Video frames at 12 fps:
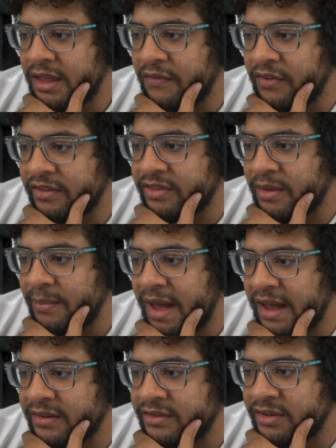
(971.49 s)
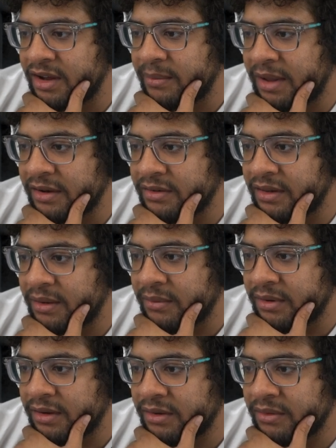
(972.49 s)
if it's the max jump. Actually, that
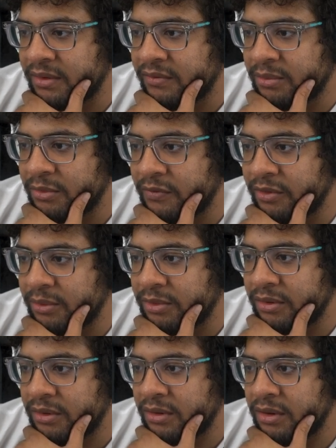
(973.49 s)
one I do have to move a little bit.